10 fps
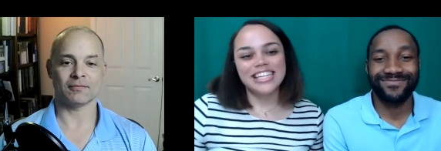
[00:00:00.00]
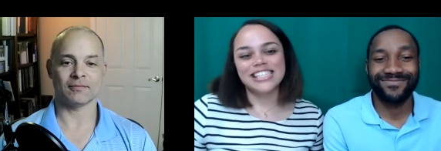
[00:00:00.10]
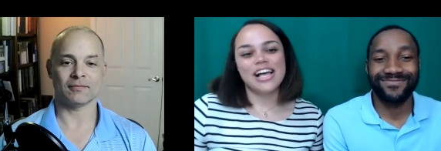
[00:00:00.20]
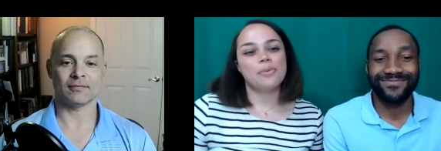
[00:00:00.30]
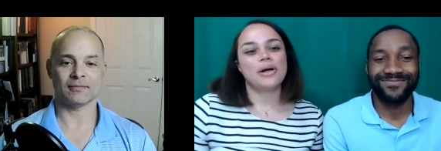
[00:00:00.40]

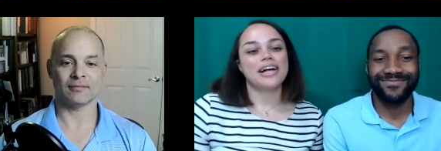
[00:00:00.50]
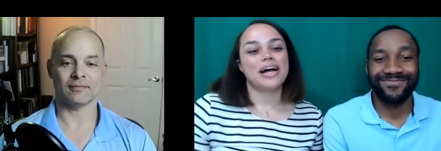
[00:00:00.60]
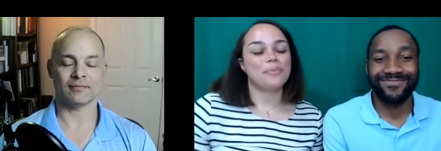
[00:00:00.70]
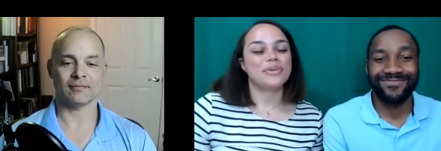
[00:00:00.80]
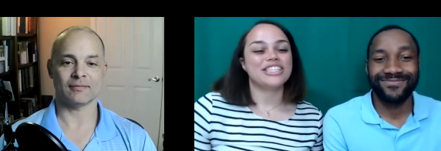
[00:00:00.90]
Speaker 1: he's helped
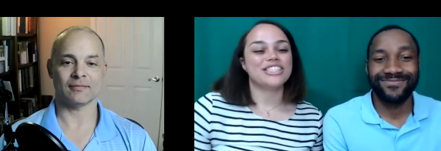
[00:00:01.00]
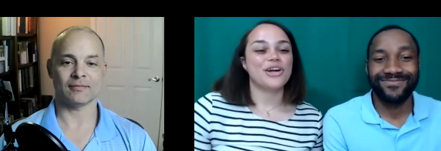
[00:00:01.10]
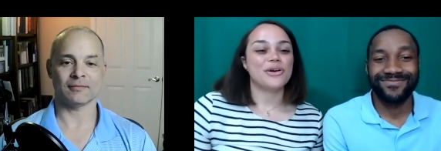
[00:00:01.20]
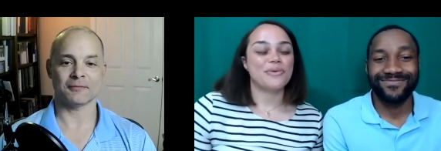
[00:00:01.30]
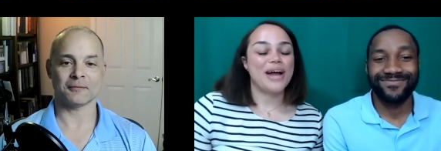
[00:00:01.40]
companies
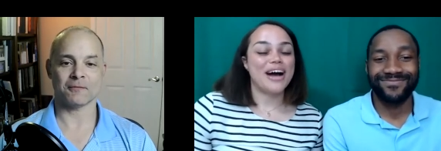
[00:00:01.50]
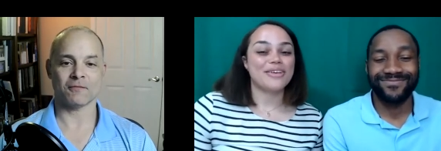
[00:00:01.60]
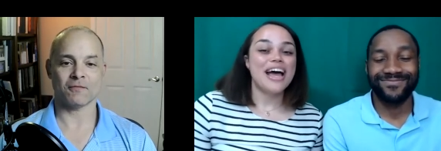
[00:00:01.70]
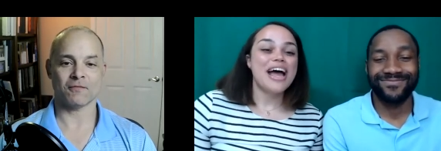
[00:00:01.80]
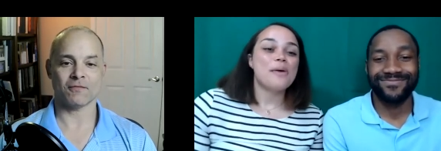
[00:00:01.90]
turn
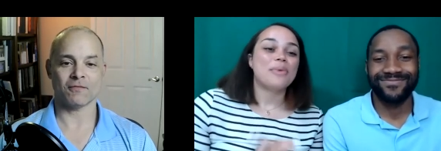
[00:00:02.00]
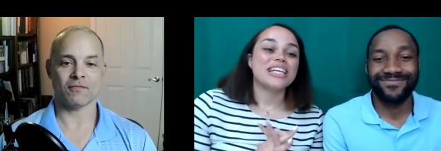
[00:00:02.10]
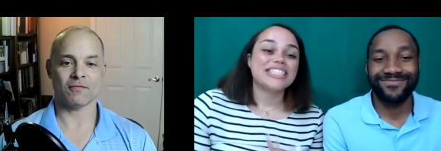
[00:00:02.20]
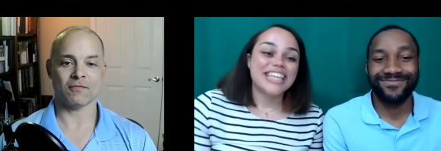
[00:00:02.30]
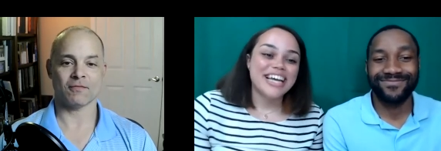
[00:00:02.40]
around.
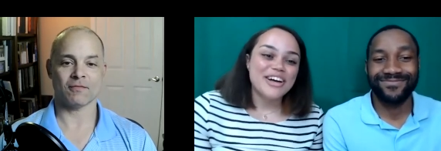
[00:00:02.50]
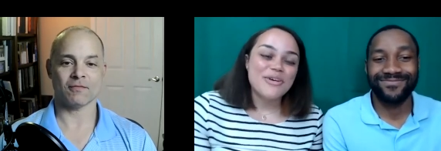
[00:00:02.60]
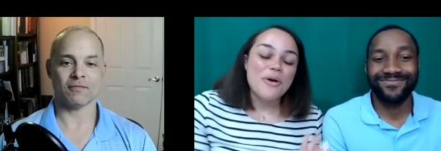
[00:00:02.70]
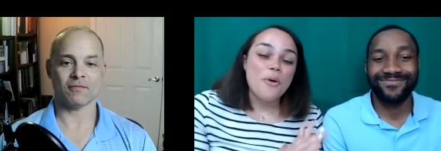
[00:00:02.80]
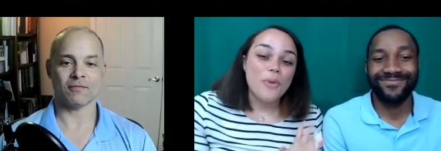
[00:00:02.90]

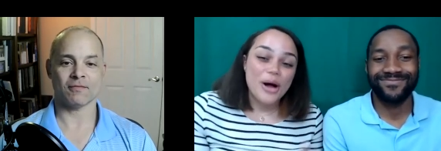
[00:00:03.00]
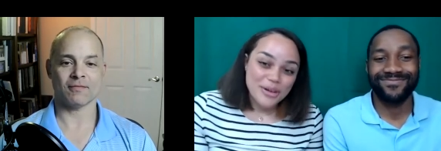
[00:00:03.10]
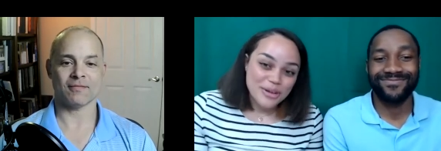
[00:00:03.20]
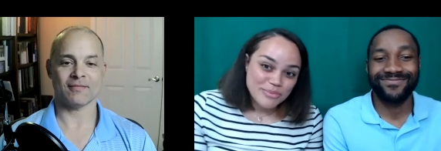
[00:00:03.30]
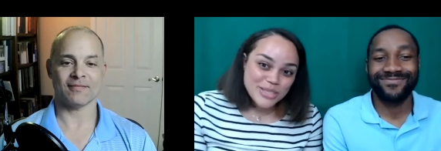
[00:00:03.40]
Maceo,
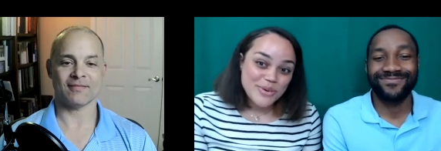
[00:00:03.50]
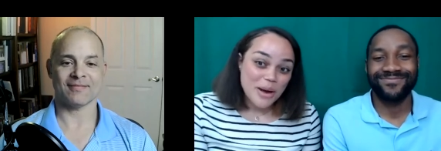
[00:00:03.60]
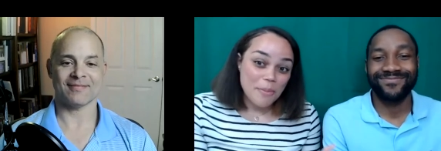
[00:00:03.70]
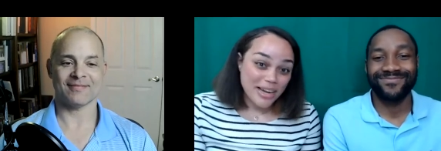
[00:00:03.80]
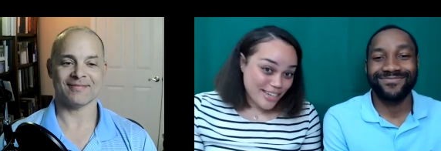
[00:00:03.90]
welcome to
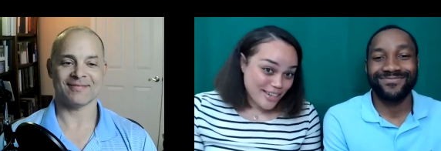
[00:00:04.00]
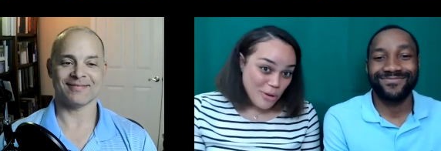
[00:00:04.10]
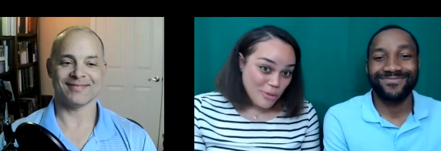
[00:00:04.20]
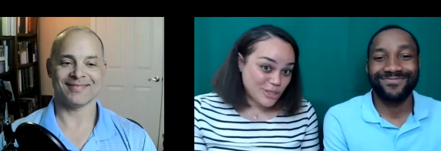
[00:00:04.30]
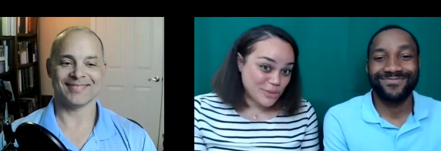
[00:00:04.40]
Abundant
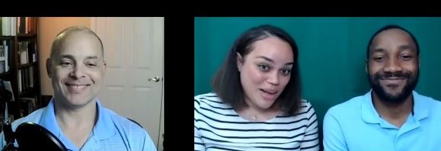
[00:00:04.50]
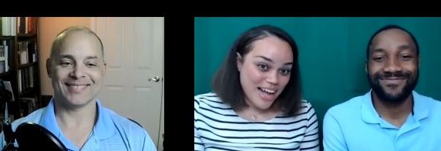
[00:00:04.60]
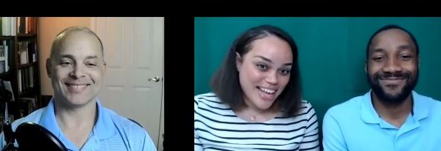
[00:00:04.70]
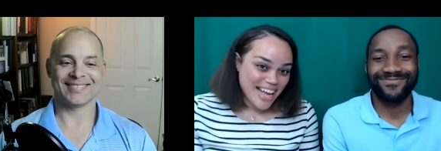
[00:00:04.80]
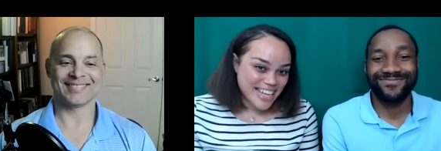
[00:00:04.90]
Culture
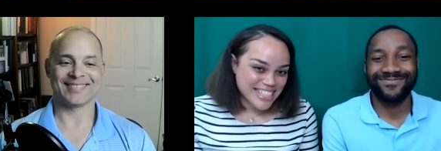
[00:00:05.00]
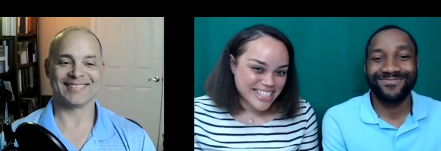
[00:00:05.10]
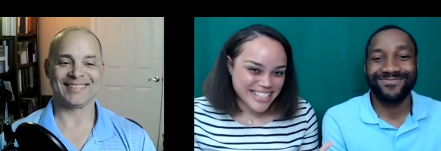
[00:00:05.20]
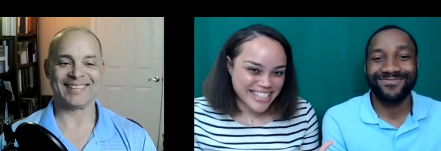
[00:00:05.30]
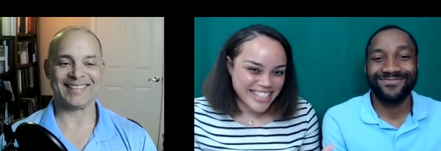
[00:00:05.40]

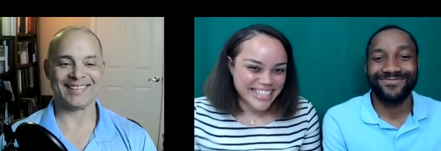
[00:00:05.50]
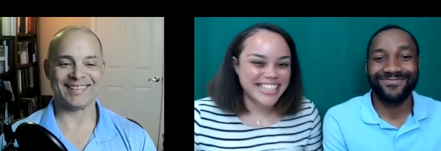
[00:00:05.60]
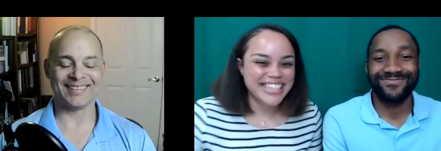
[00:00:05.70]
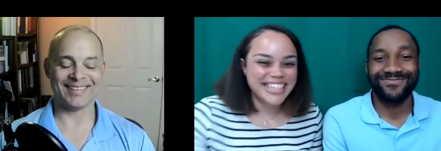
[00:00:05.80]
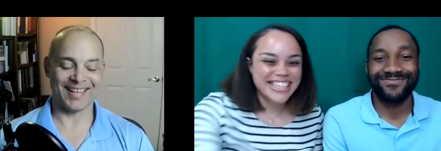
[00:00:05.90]
Podcast.
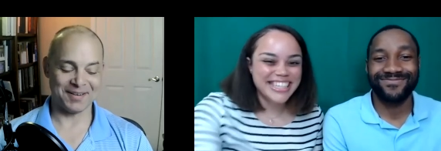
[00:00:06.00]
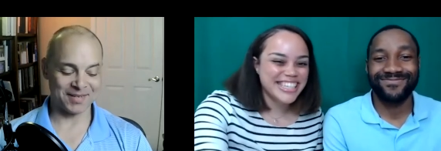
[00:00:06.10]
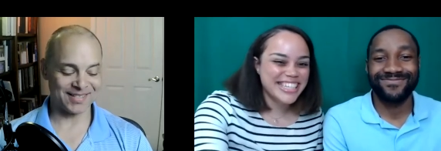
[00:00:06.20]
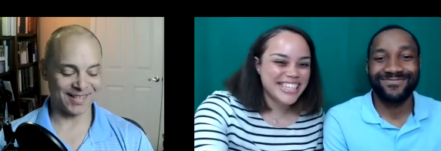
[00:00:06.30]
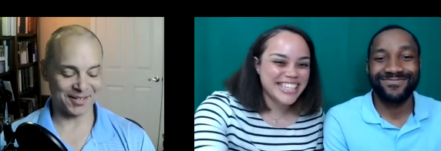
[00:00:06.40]
Speaker 2: I'm
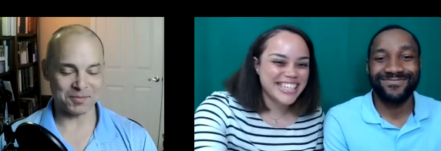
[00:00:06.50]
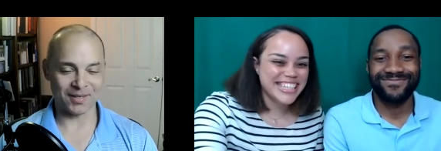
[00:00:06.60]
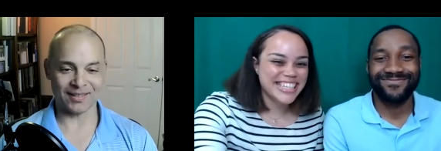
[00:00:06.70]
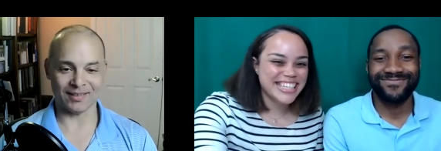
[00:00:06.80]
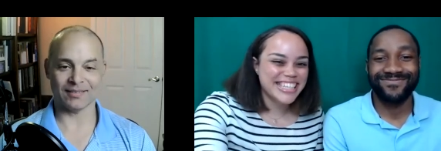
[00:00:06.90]
excited to be
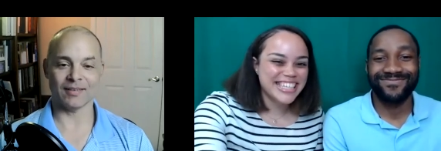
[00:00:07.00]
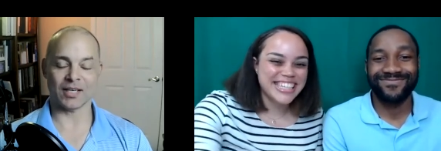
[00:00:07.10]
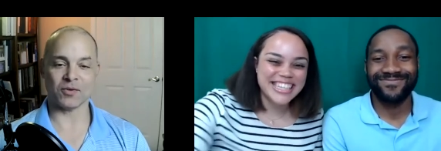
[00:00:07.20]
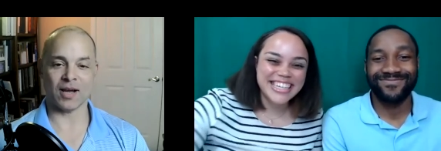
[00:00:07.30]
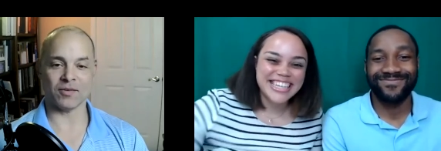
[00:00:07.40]
here. Thanks
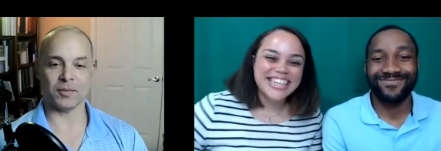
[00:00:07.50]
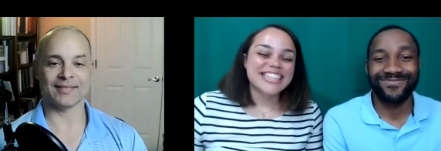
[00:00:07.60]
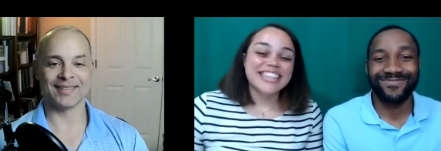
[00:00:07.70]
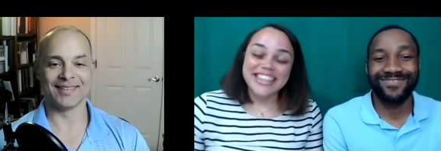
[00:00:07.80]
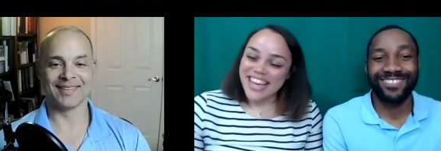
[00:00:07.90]
for having me.
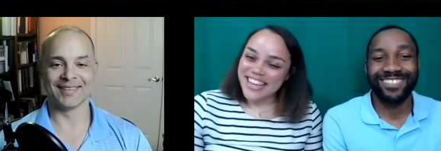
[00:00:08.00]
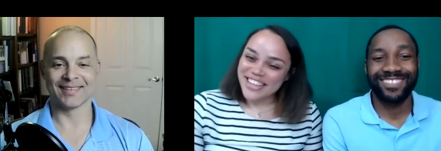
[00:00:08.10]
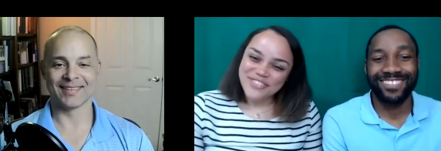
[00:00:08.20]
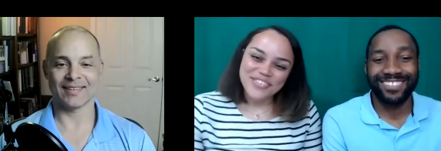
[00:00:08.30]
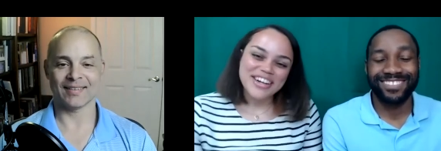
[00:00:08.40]
Speaker 1: Thank
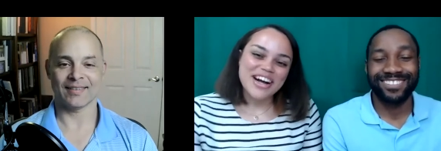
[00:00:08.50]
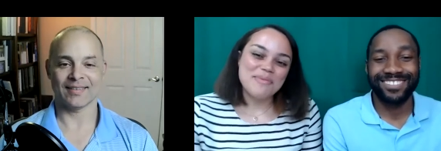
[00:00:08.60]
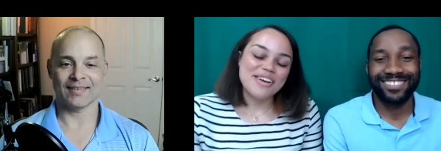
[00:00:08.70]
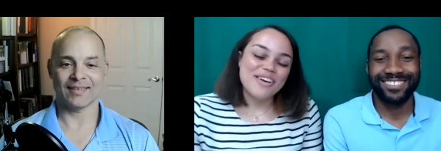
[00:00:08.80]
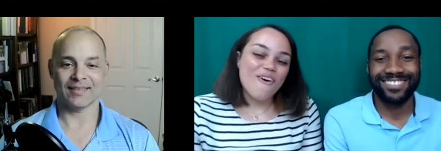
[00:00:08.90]
you for
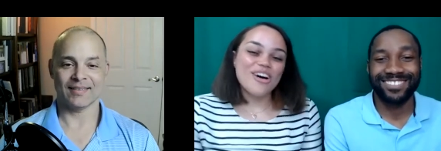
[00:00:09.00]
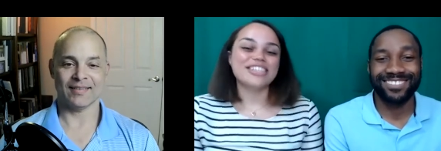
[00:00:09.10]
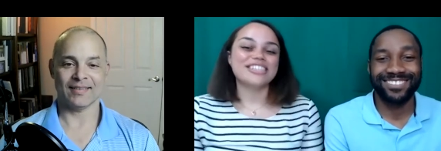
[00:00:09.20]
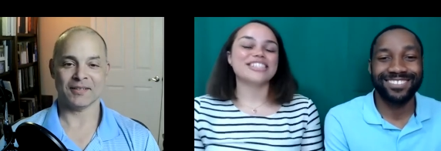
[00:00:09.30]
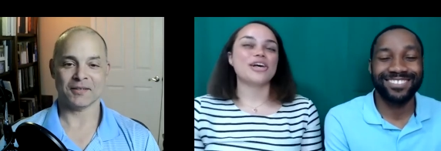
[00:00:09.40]
coming
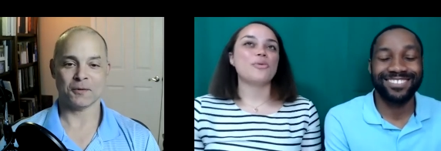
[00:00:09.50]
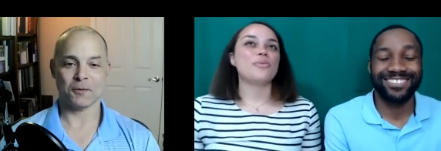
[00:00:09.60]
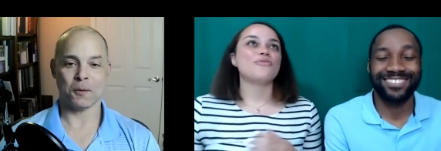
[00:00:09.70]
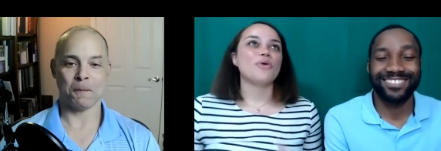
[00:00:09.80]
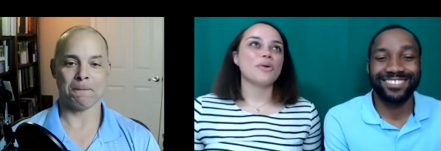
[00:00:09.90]
on. So
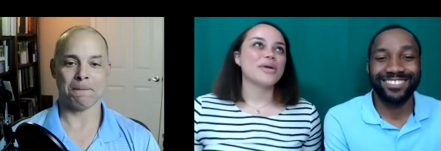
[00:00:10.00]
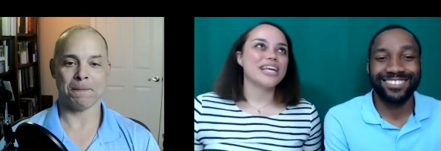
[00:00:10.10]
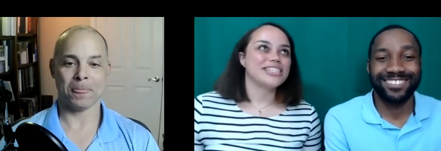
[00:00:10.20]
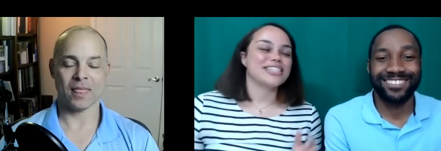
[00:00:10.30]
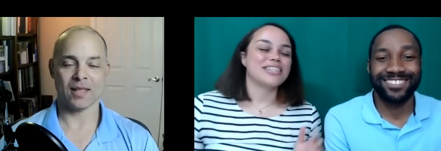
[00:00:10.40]
before we
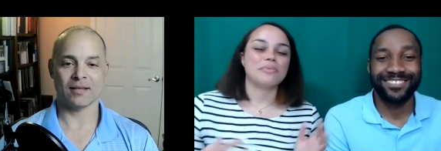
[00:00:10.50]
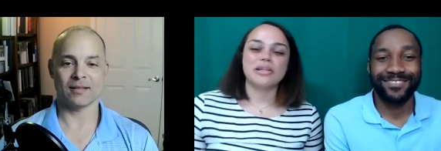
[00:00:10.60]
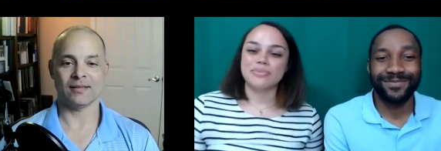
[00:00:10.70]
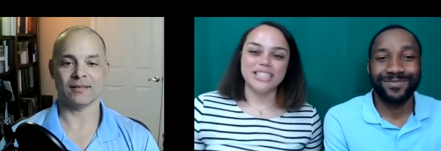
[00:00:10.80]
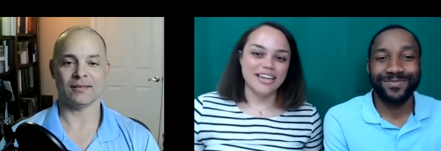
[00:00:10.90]
get into the
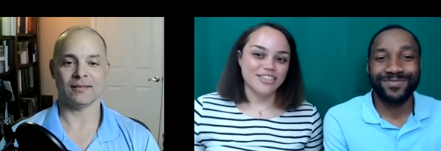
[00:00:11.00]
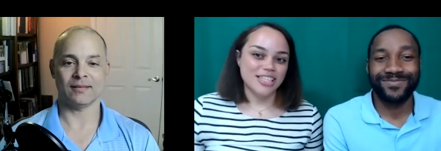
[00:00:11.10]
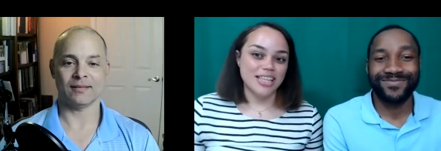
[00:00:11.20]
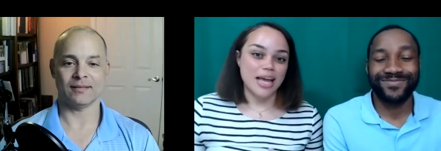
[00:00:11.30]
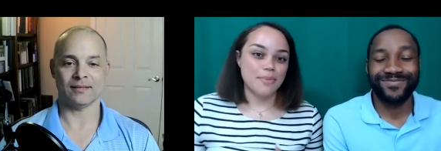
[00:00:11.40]
meat and potatoes of the